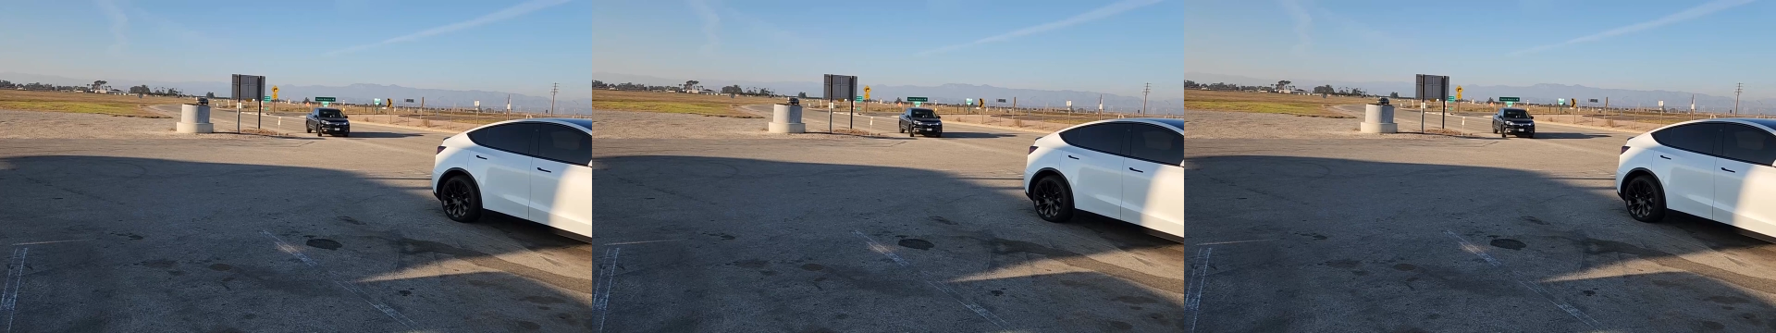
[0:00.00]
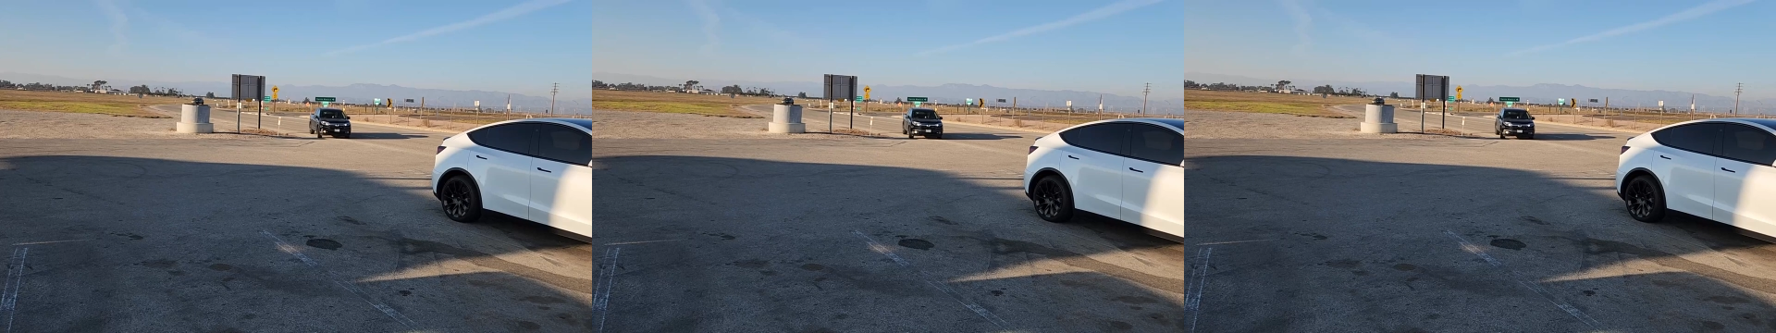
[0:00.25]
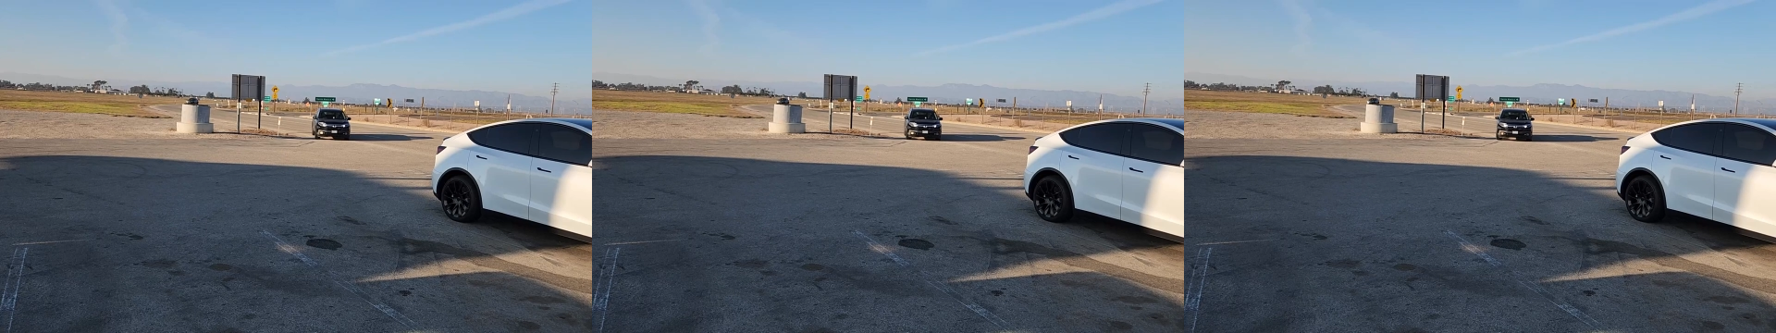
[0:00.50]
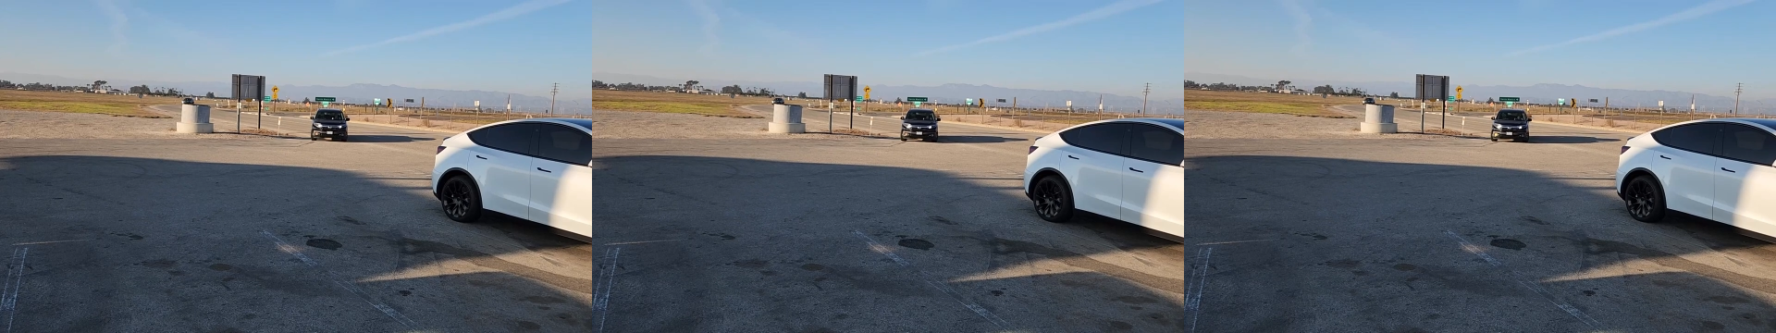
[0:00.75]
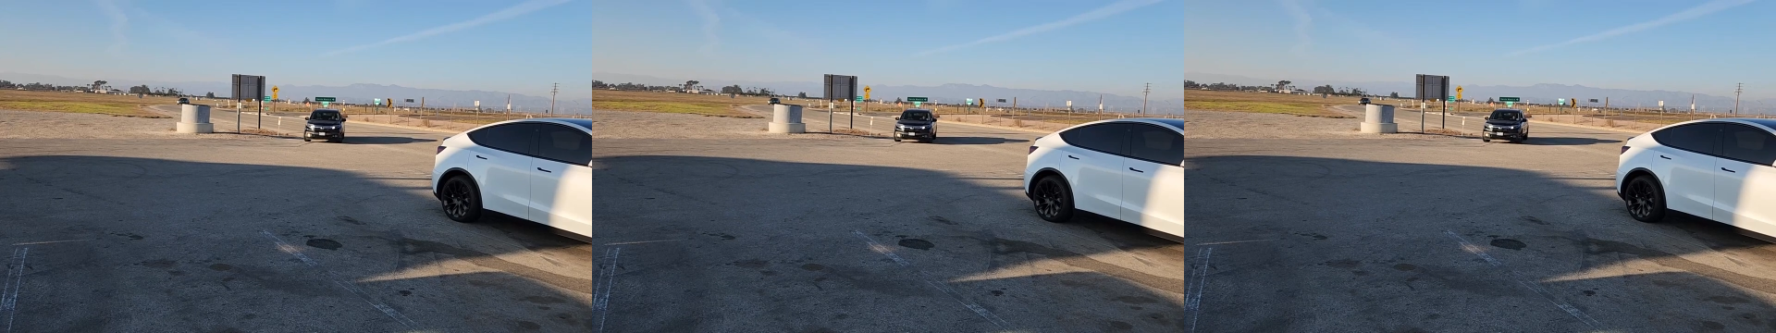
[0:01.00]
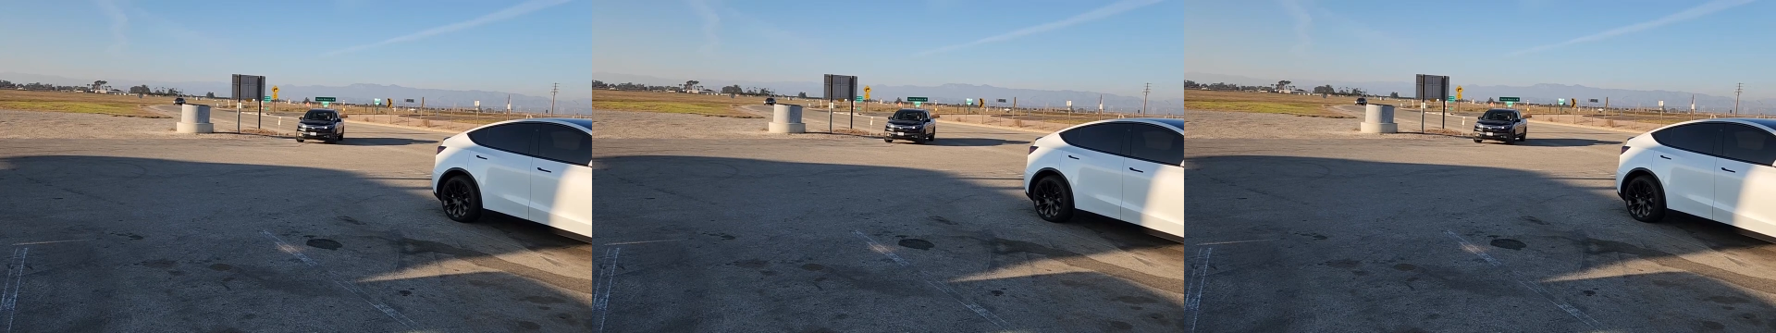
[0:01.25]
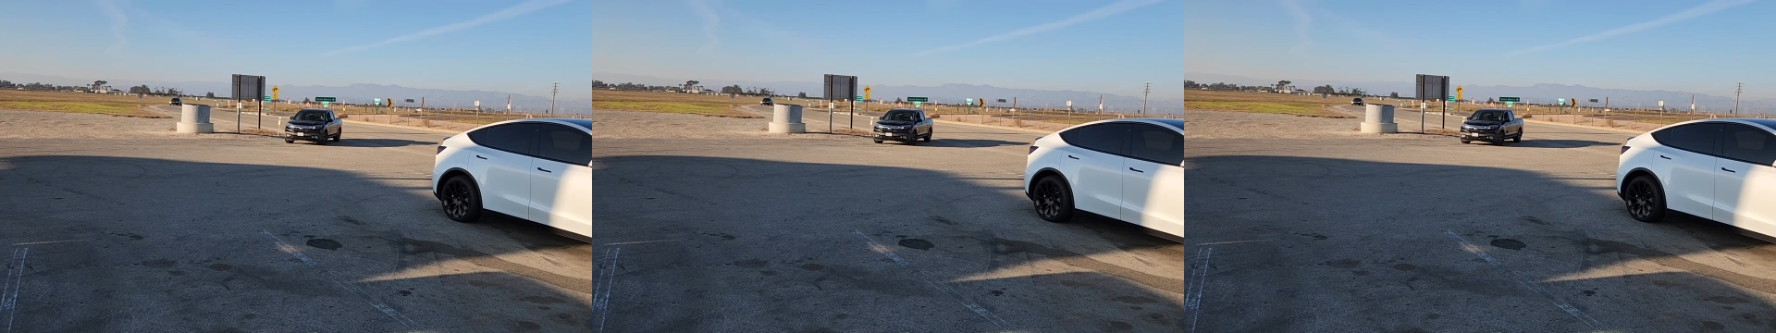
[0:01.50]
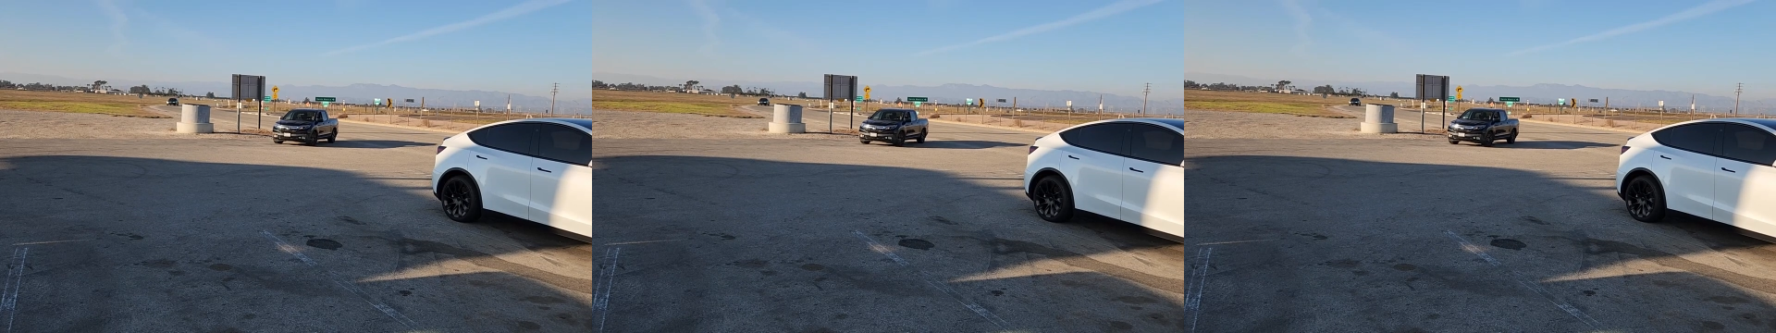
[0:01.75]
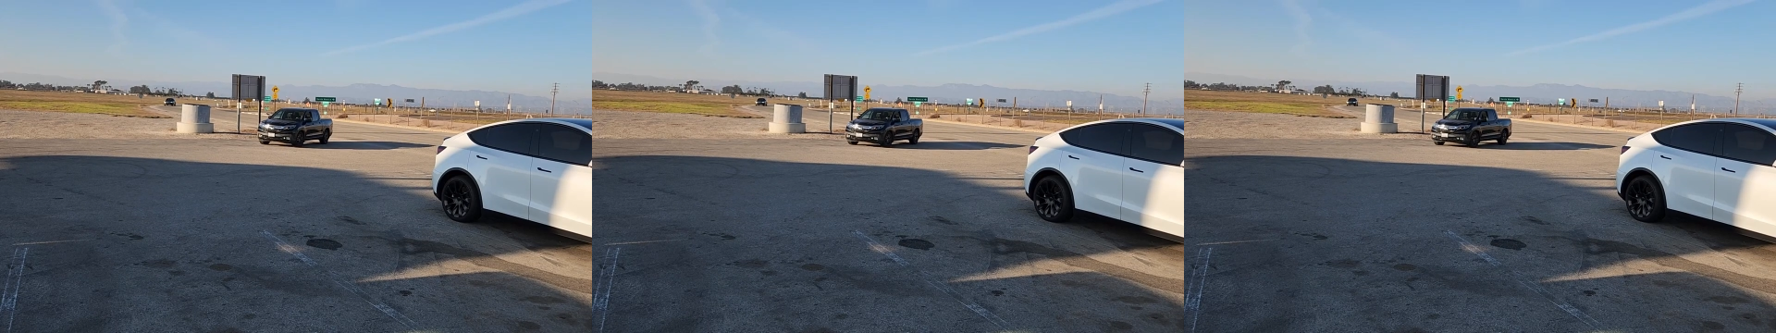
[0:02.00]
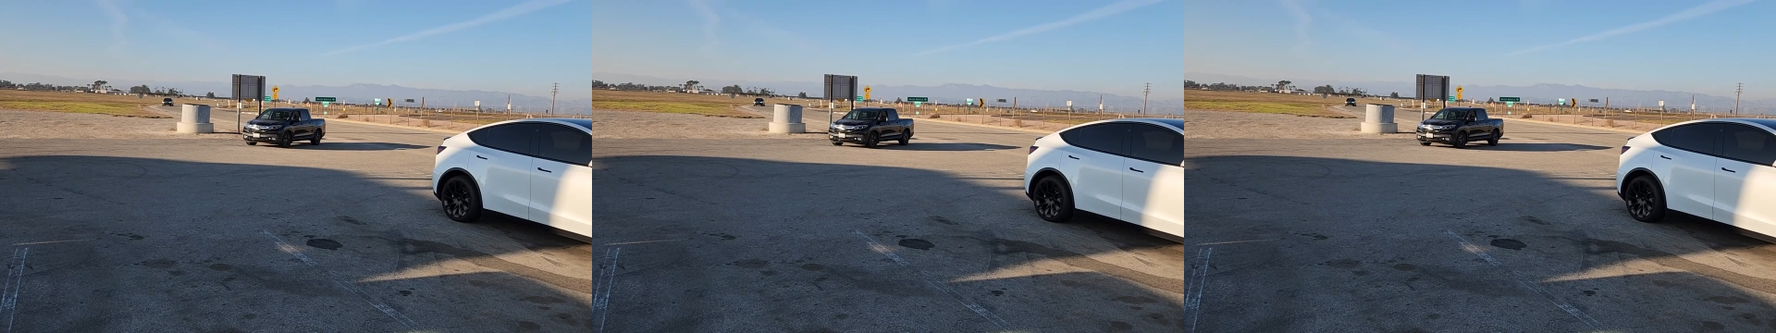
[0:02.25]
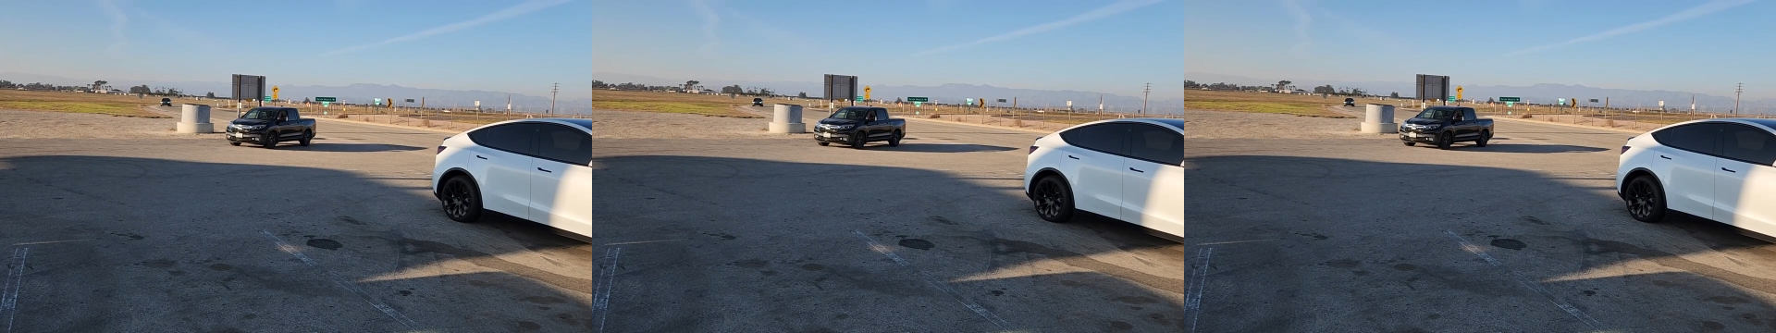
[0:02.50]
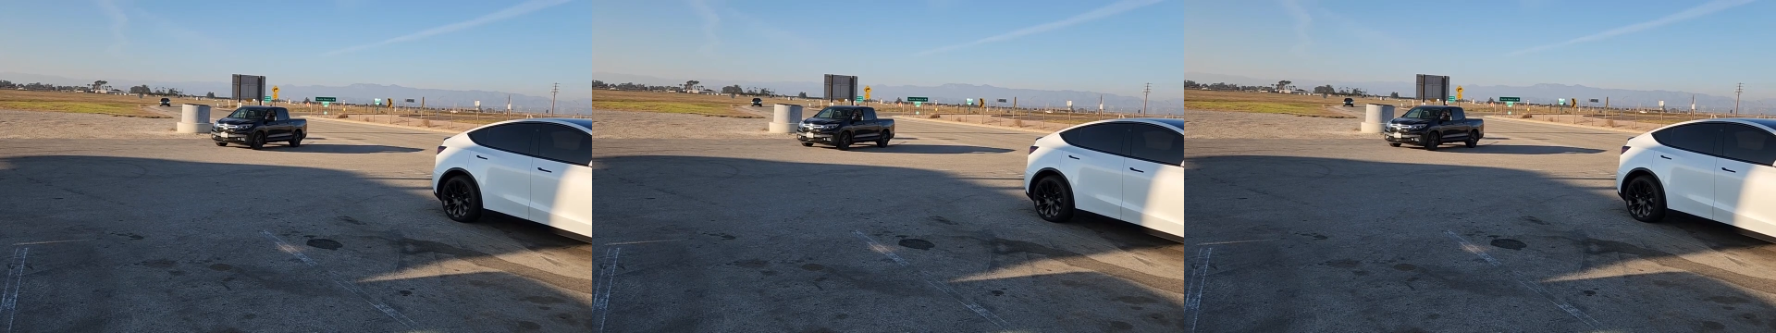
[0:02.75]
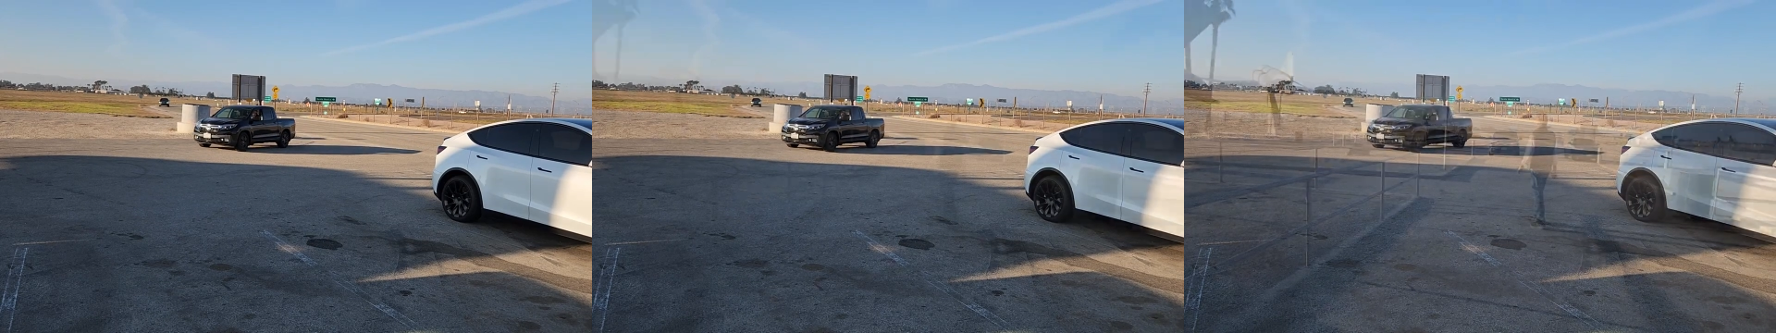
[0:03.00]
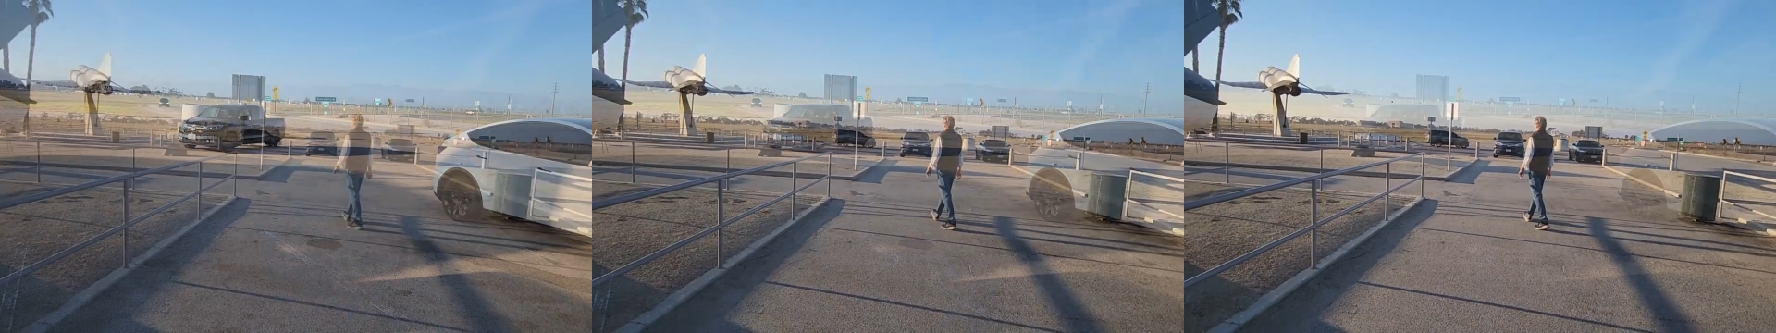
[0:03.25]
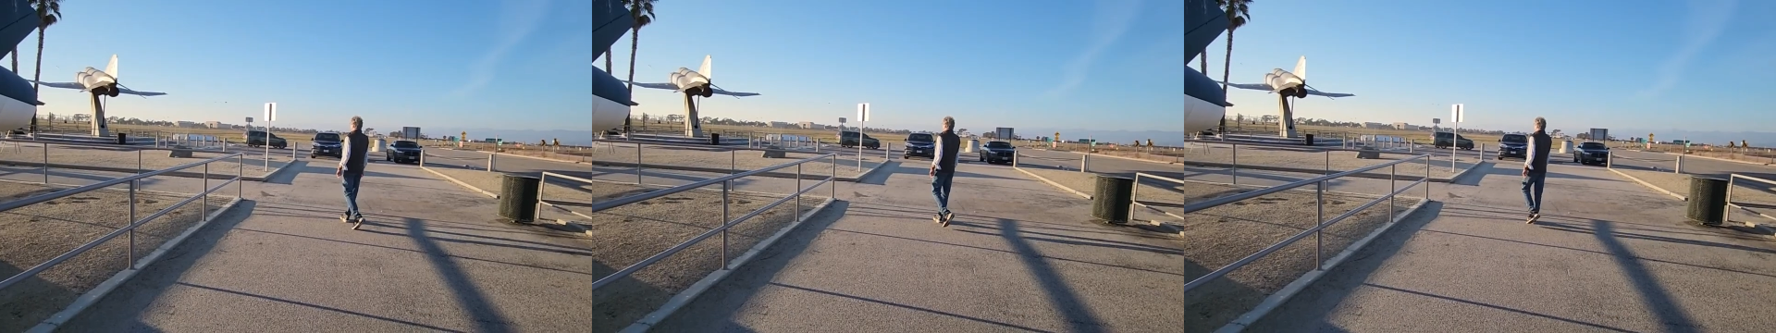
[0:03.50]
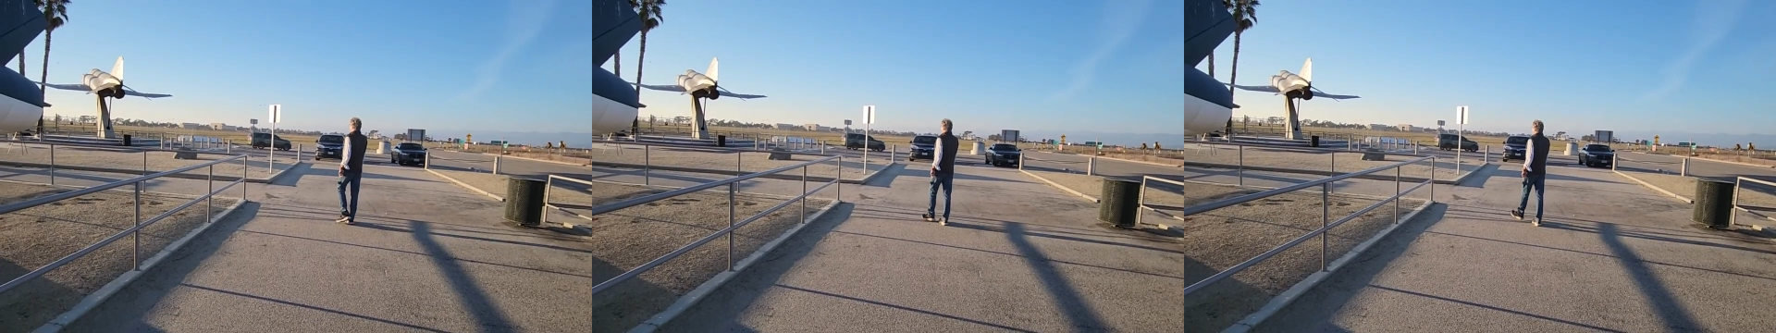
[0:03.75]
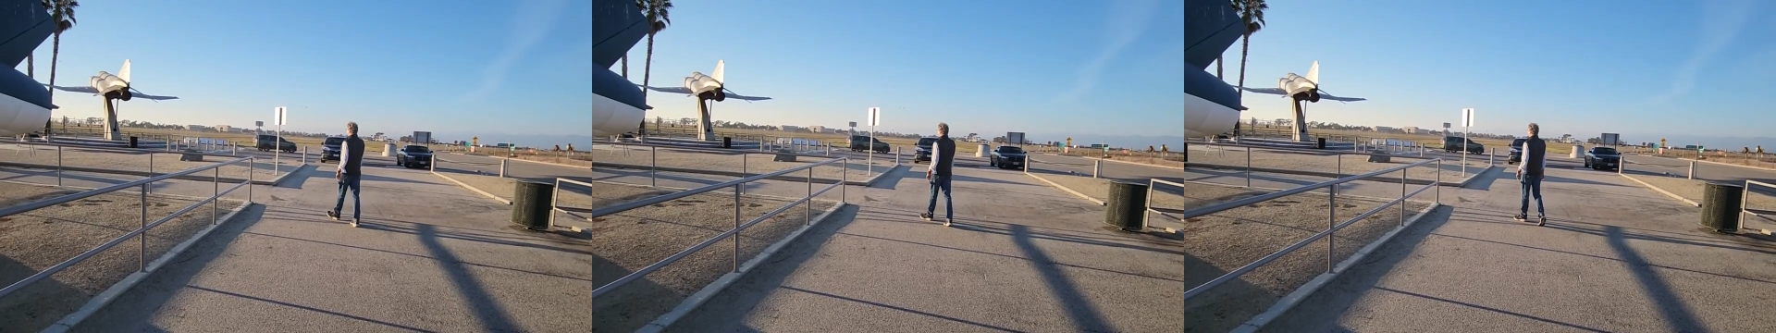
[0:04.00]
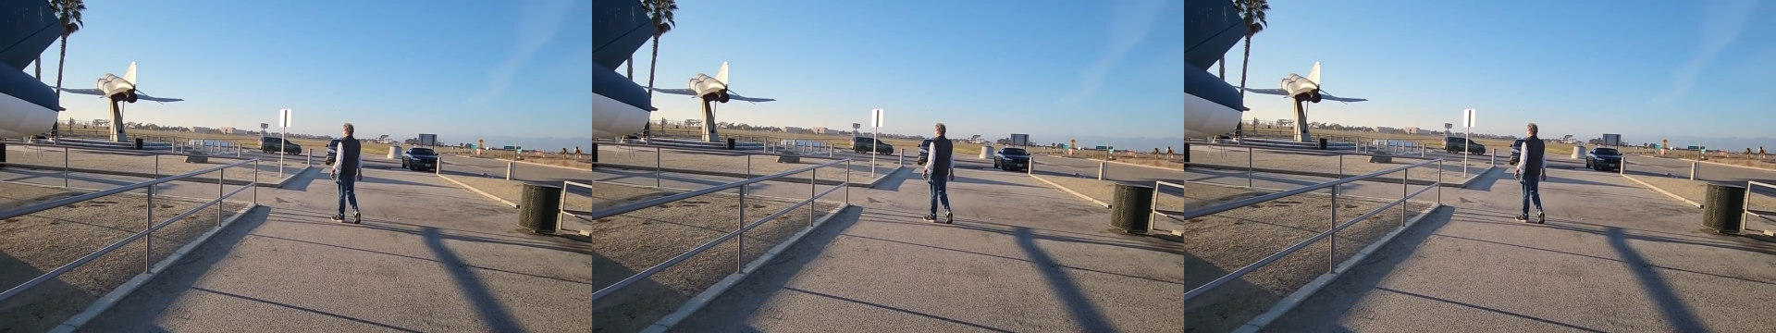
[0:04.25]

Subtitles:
No face is visible, so there are no lips to read.